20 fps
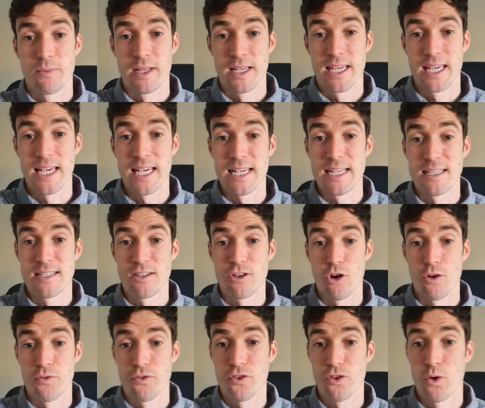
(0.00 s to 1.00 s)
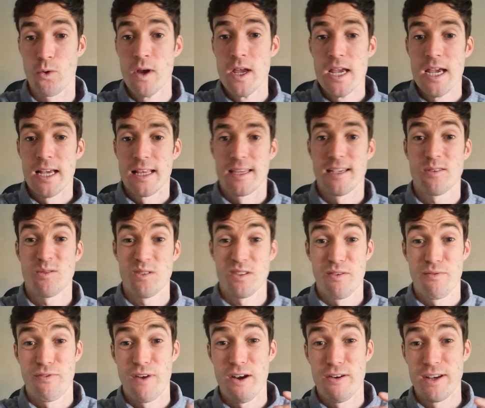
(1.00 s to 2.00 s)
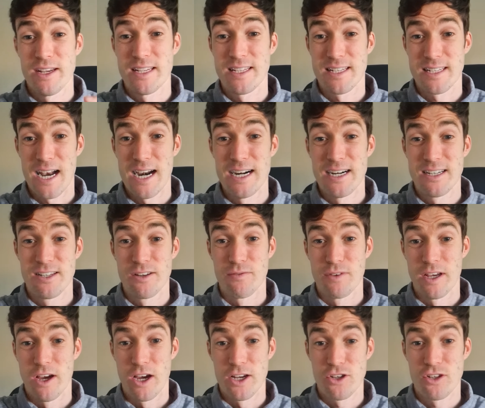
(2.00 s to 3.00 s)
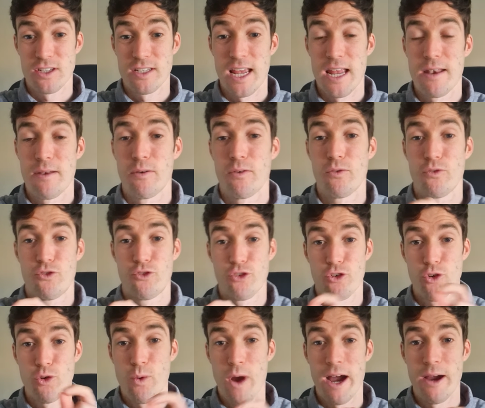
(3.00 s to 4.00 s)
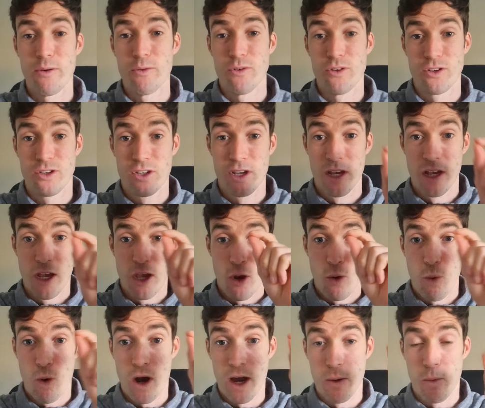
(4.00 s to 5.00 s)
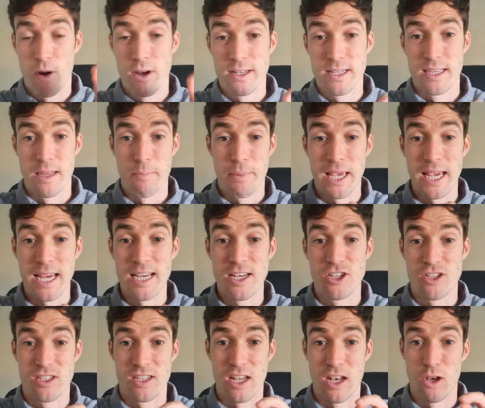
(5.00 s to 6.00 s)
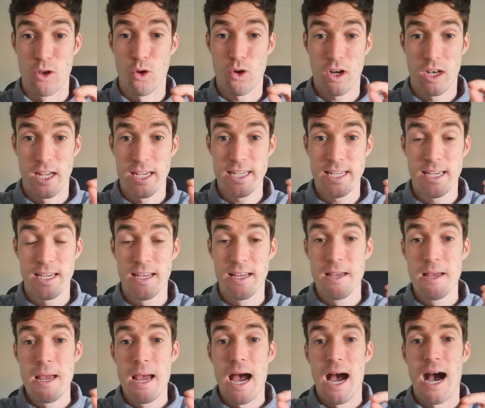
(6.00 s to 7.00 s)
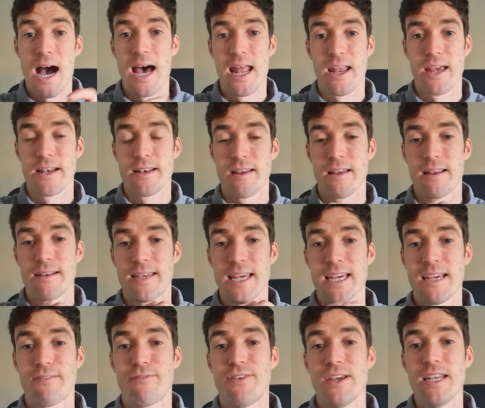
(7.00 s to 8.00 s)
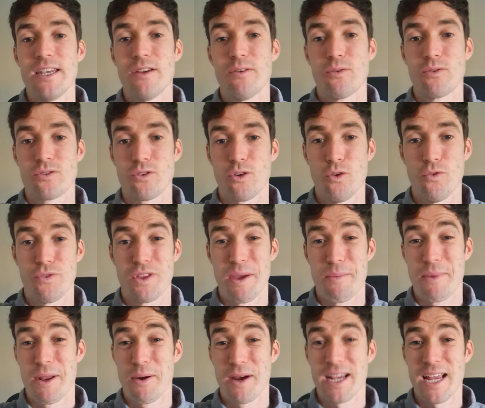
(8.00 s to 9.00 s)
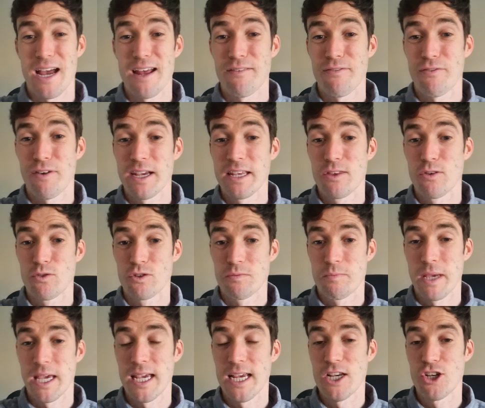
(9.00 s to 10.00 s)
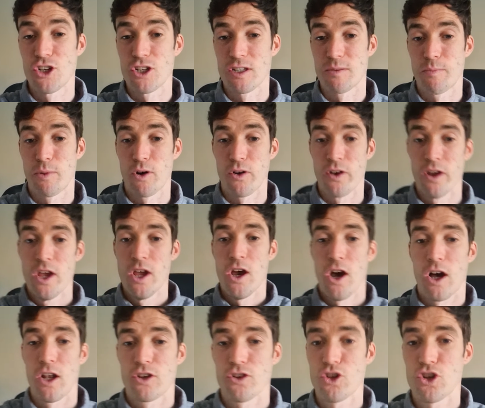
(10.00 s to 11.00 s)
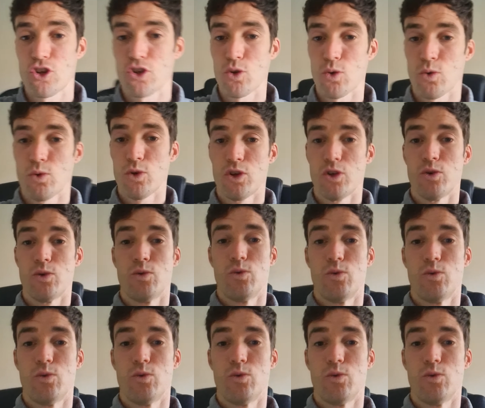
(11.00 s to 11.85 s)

the key stuff. So this was the very start of it. I just then drew out what I wanted the pages to look like, and I'd take videos of them. Now I can't find those pages, but I'll just show you